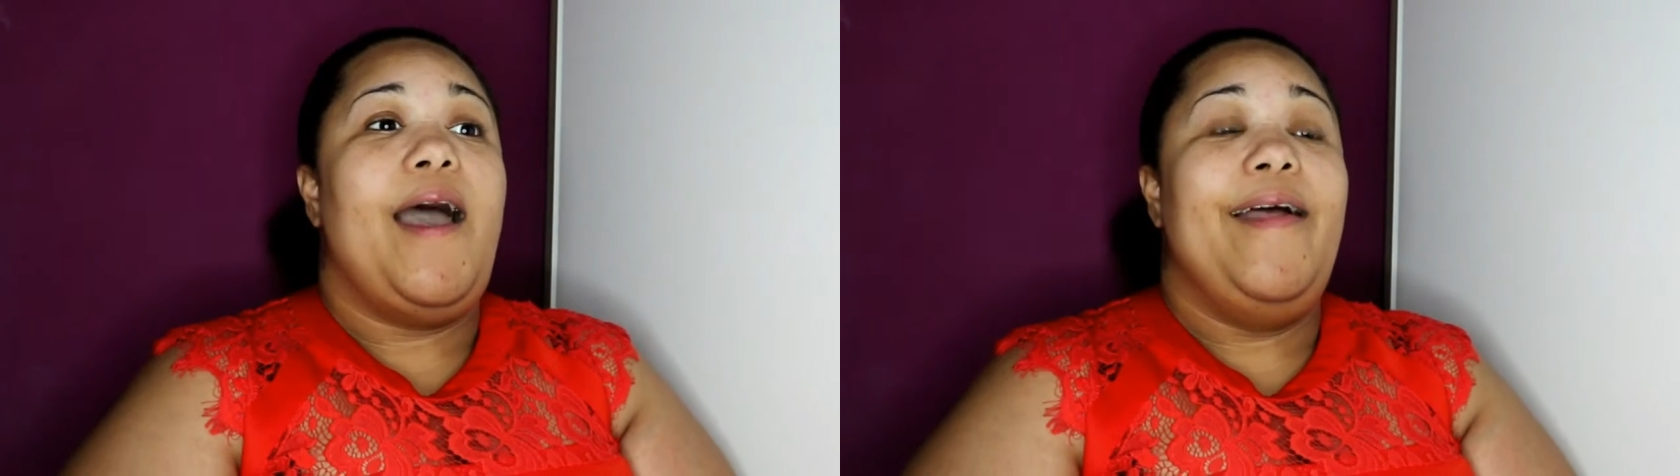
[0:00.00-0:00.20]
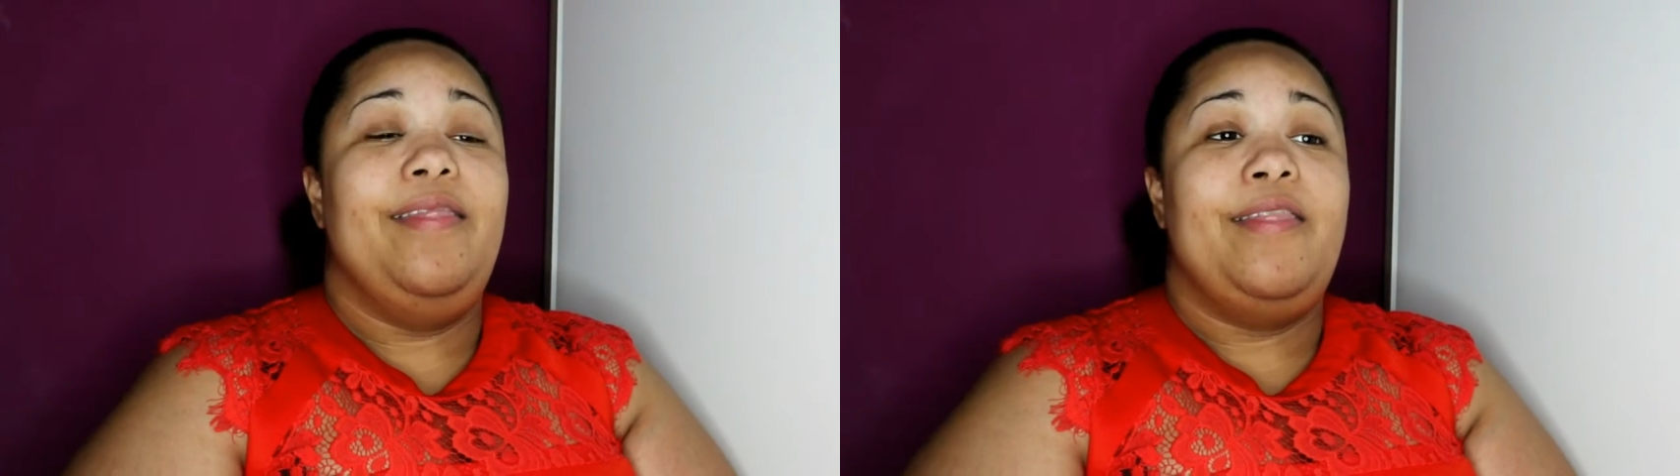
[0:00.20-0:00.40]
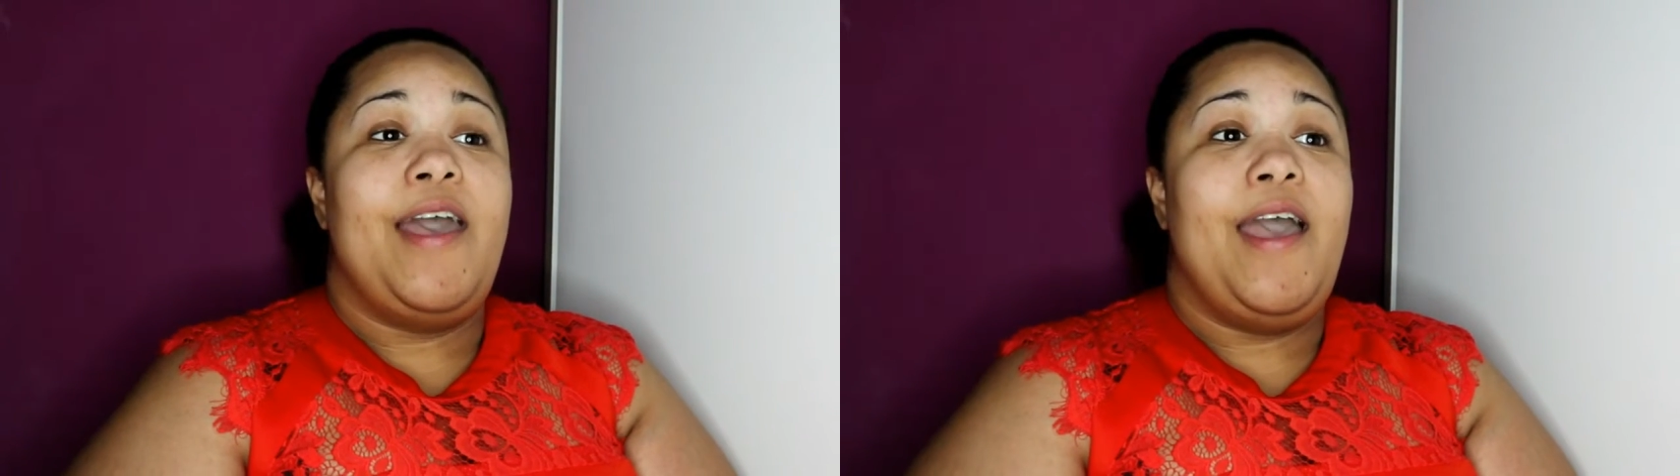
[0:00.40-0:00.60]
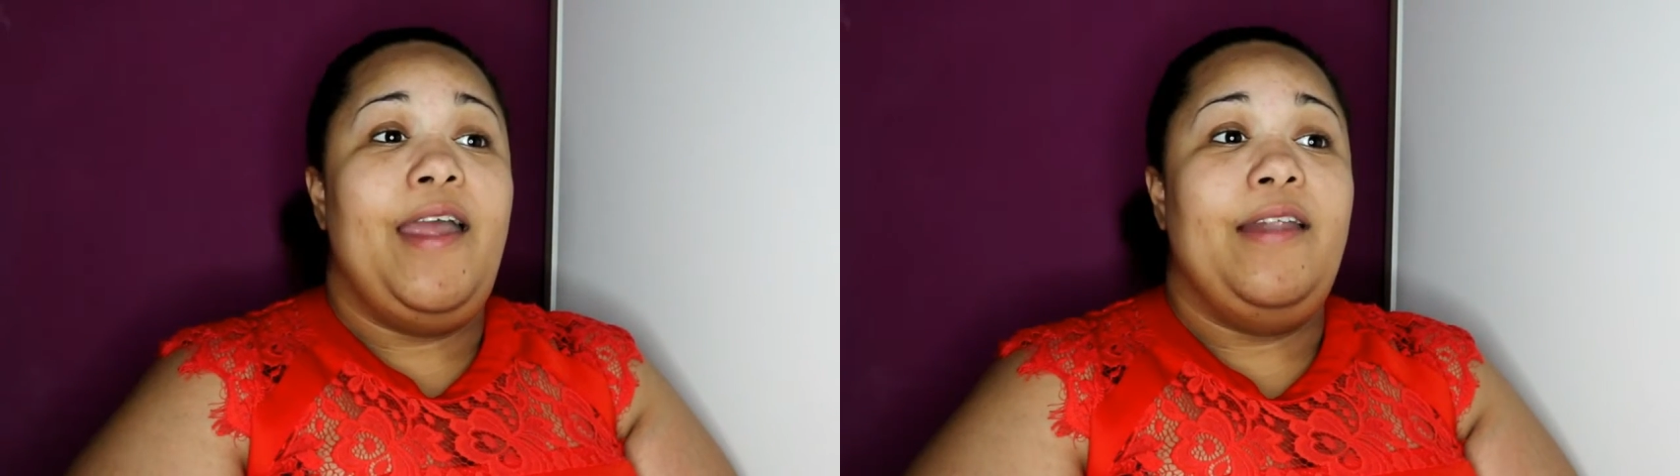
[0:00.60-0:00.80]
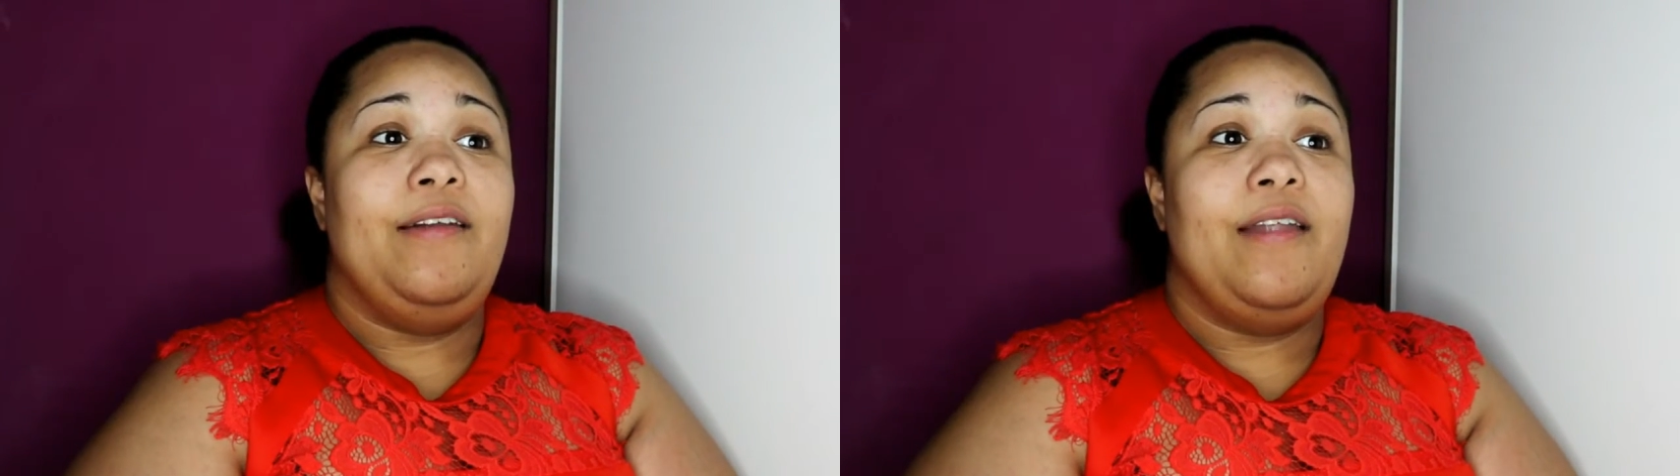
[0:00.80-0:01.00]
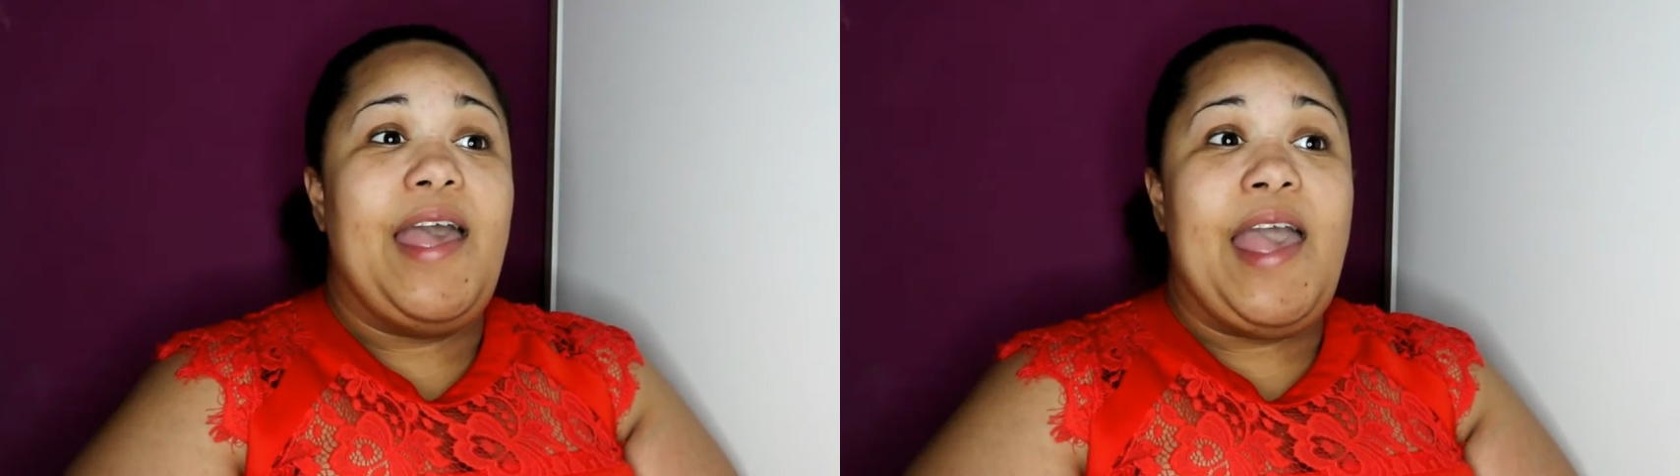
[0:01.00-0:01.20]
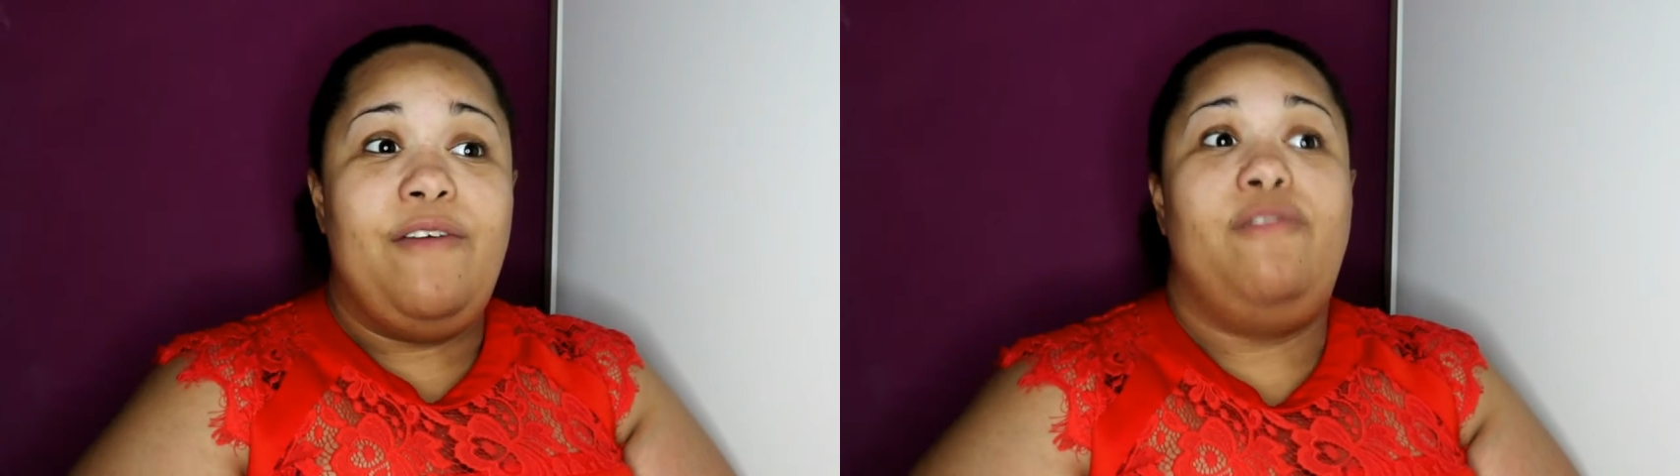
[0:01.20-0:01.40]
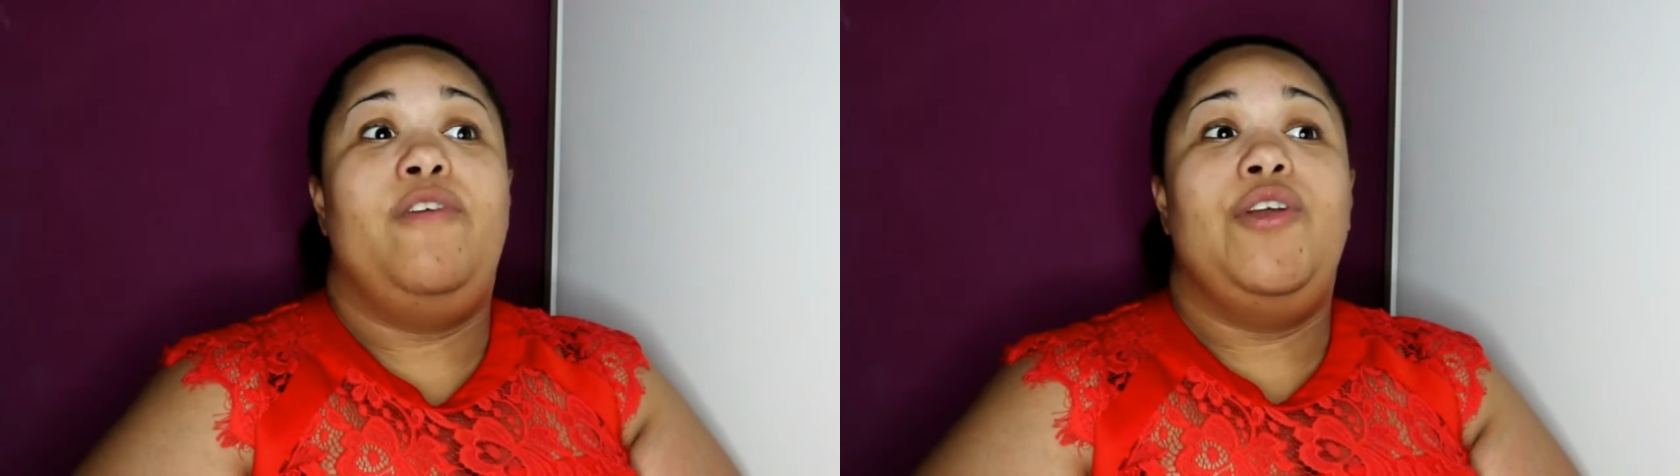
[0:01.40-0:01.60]
And then
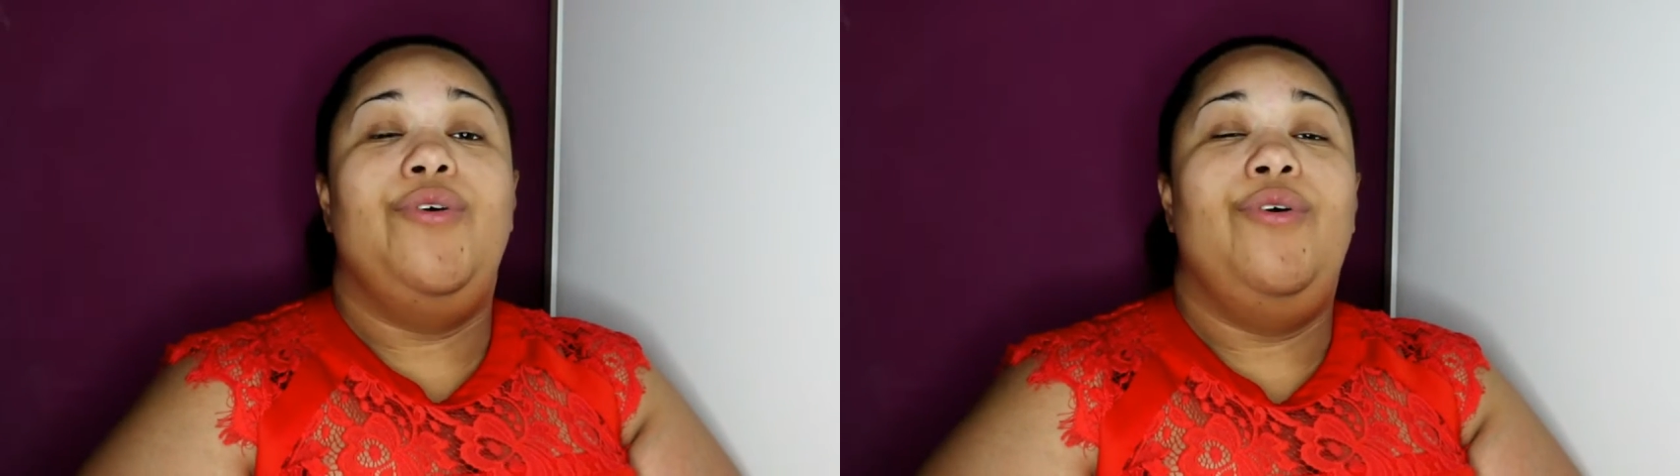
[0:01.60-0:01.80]
every